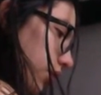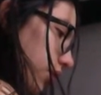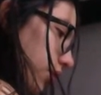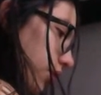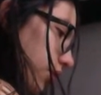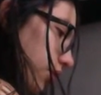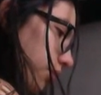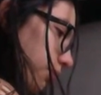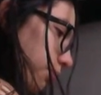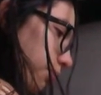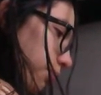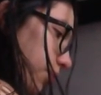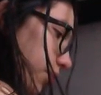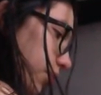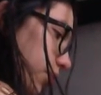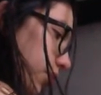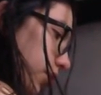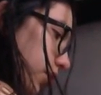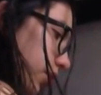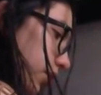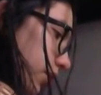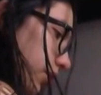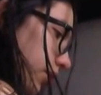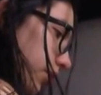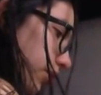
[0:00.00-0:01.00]
horns,
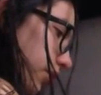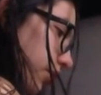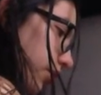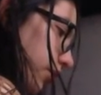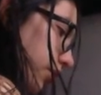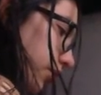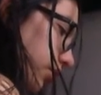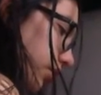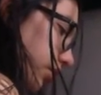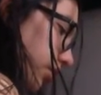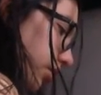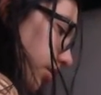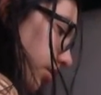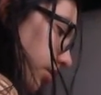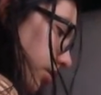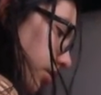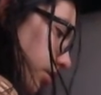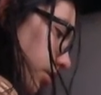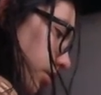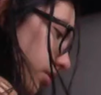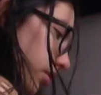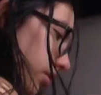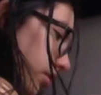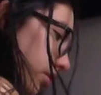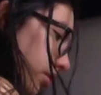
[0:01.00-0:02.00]
posterior horns.
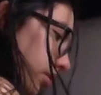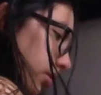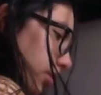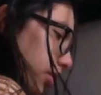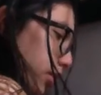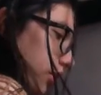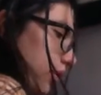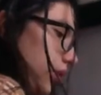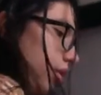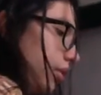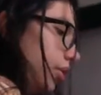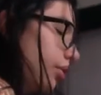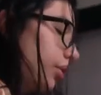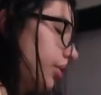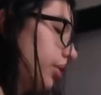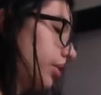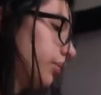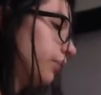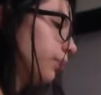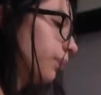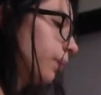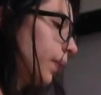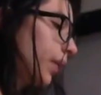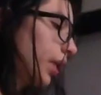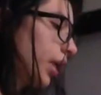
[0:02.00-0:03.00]
Alright.
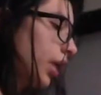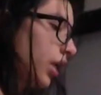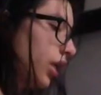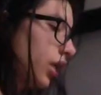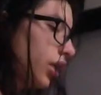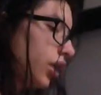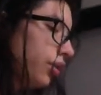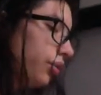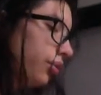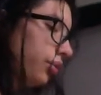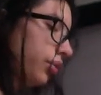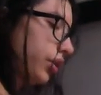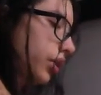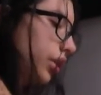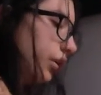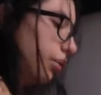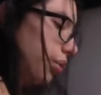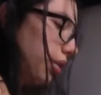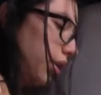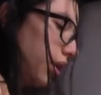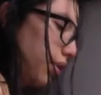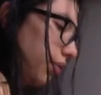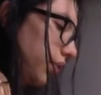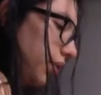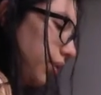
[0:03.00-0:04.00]
Here
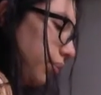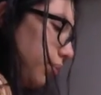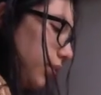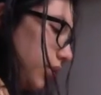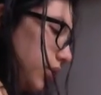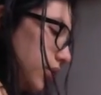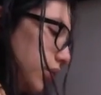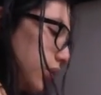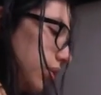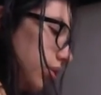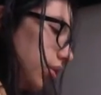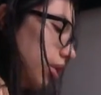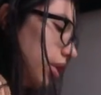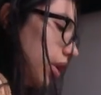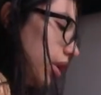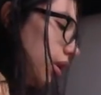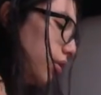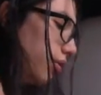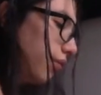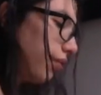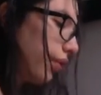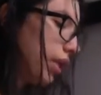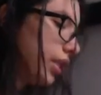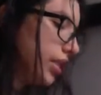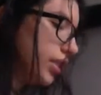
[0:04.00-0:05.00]
we have a muscle.
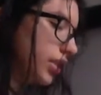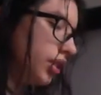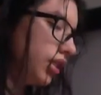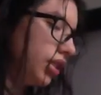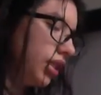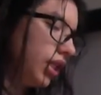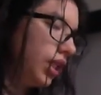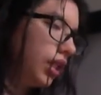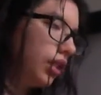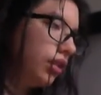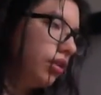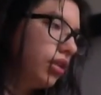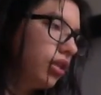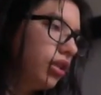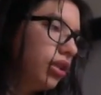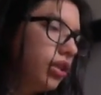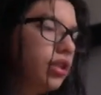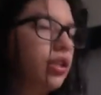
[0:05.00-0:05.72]
First, the